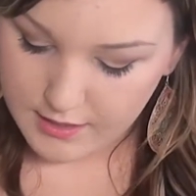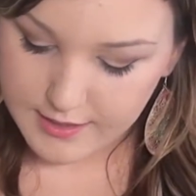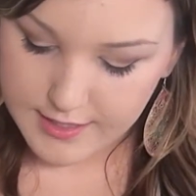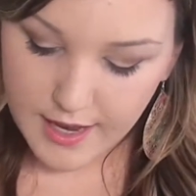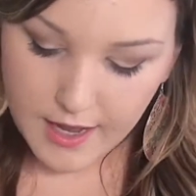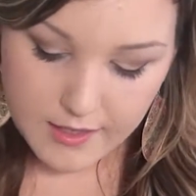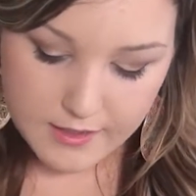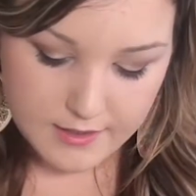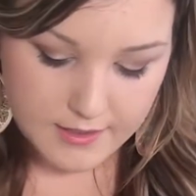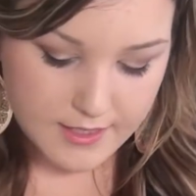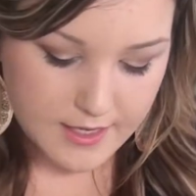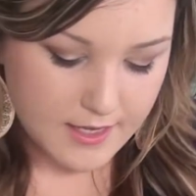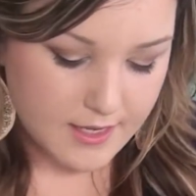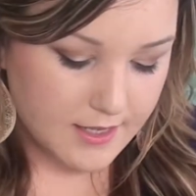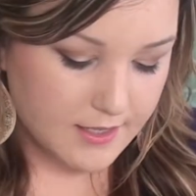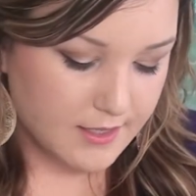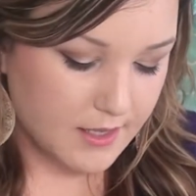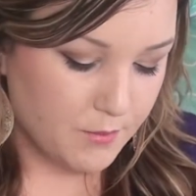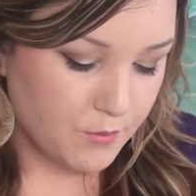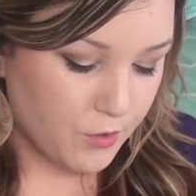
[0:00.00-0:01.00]
Next
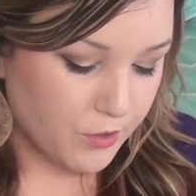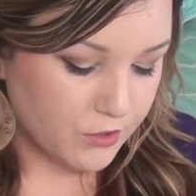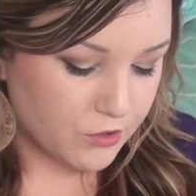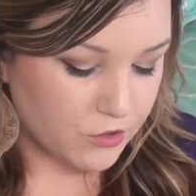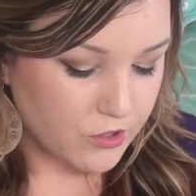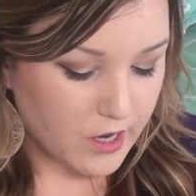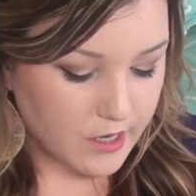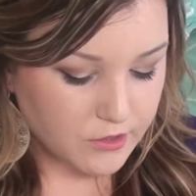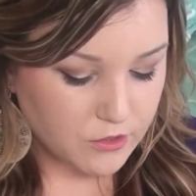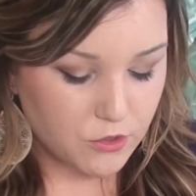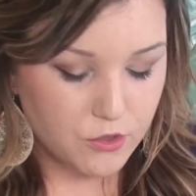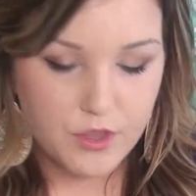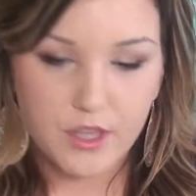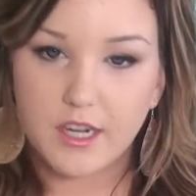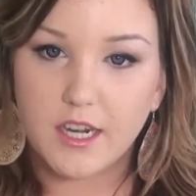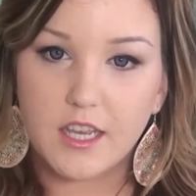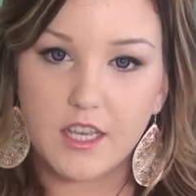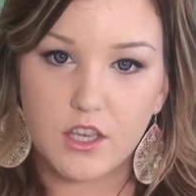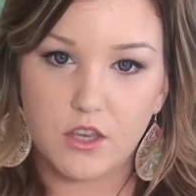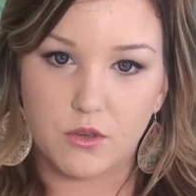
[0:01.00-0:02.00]
is a moisturizer
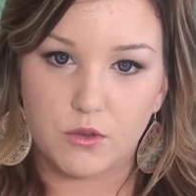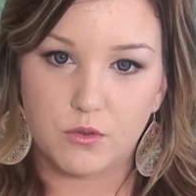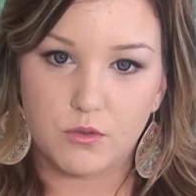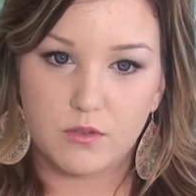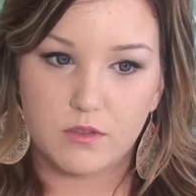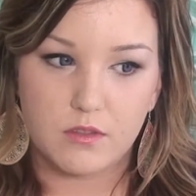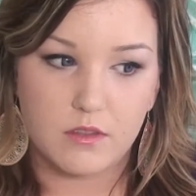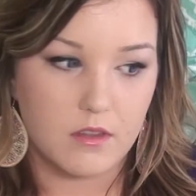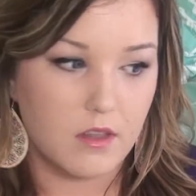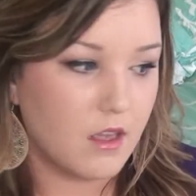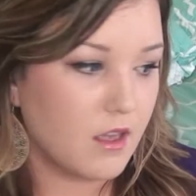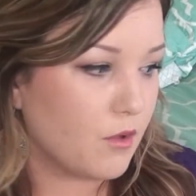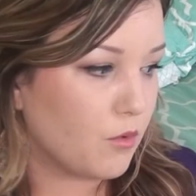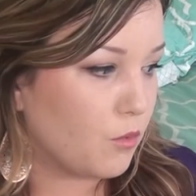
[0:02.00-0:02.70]
that I use